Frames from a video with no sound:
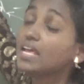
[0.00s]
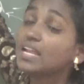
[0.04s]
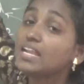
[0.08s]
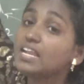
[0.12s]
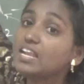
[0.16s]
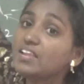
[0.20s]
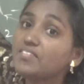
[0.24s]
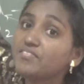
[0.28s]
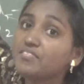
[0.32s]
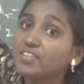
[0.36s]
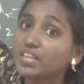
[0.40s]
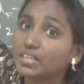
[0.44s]

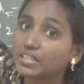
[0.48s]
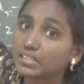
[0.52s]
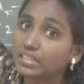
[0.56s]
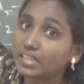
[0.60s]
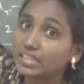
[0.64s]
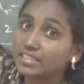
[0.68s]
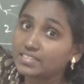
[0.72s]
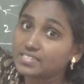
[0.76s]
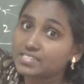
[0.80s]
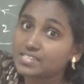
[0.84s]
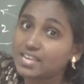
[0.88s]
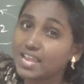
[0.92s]
living
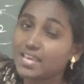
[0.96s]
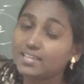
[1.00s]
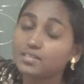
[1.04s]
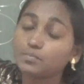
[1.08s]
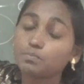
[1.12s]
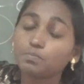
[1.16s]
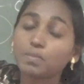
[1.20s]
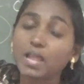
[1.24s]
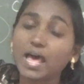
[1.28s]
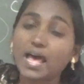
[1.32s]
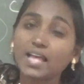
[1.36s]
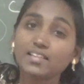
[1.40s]
things
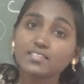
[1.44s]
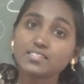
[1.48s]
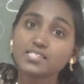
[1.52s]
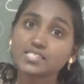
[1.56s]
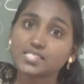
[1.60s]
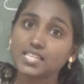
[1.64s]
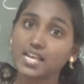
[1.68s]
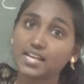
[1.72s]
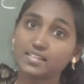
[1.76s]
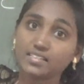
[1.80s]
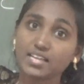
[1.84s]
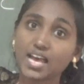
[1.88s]
like
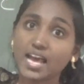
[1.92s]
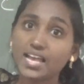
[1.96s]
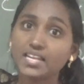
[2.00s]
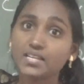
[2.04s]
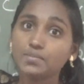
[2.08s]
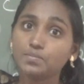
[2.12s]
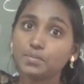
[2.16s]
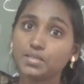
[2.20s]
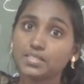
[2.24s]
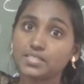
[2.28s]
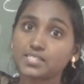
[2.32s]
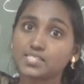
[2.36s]
plants and
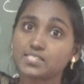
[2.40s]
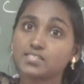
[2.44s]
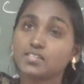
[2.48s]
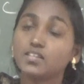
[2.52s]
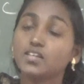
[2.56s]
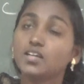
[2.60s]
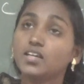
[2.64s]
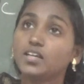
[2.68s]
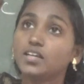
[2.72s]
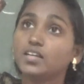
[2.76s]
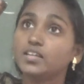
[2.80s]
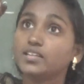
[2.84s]
animals.
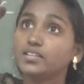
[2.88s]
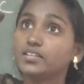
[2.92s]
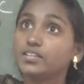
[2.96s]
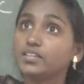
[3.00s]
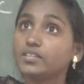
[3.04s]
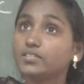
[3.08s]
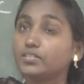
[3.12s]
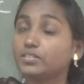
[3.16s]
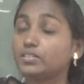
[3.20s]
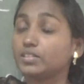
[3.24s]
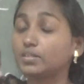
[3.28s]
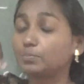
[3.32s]

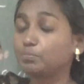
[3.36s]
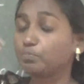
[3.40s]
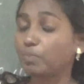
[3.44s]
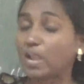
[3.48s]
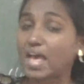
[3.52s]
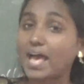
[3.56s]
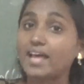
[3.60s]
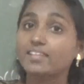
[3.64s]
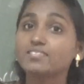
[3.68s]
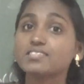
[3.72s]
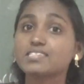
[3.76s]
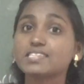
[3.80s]
In
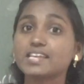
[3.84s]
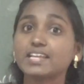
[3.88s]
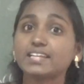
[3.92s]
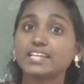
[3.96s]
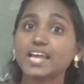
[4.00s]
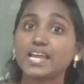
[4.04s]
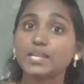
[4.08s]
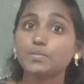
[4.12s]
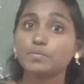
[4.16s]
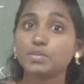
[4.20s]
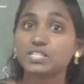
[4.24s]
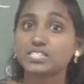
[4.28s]
plants
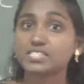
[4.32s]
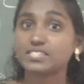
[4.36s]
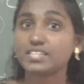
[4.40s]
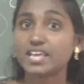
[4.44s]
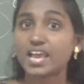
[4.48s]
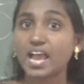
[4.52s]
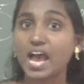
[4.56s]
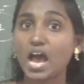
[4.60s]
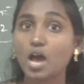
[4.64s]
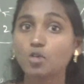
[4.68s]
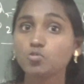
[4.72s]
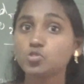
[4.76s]
and animals,
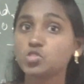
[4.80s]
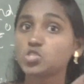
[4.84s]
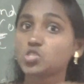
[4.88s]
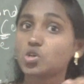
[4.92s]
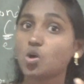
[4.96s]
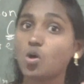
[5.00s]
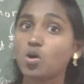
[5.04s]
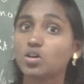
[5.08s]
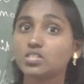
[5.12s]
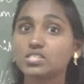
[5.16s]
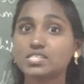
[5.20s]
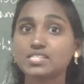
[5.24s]
they have
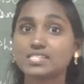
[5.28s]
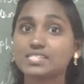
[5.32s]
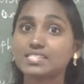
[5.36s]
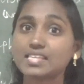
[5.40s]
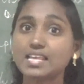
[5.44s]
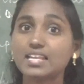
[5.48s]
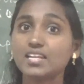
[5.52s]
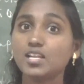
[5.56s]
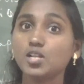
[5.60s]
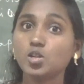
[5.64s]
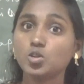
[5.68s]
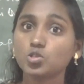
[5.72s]
starch,
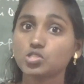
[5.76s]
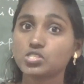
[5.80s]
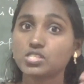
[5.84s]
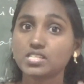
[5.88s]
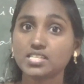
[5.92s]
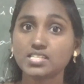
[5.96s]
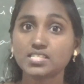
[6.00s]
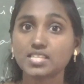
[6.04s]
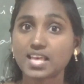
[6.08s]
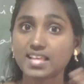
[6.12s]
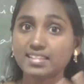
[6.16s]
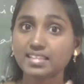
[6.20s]
cellulose,
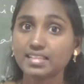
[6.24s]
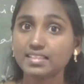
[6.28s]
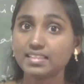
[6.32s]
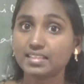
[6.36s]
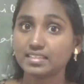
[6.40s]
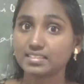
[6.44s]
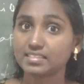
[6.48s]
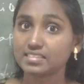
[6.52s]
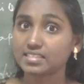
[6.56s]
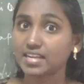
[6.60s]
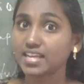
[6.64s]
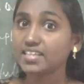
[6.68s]
these are the
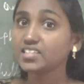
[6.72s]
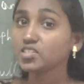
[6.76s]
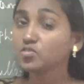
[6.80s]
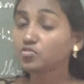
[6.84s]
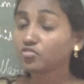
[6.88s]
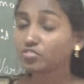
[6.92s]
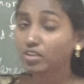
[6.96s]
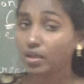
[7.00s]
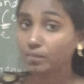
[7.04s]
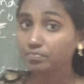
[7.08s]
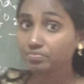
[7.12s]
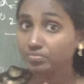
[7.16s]
things, right?
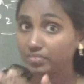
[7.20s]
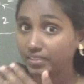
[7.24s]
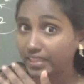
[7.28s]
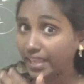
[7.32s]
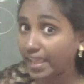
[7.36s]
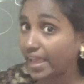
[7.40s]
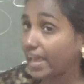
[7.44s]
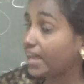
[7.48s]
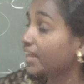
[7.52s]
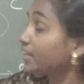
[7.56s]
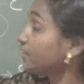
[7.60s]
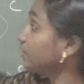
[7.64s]
From
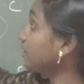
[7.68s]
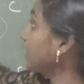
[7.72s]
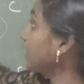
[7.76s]
there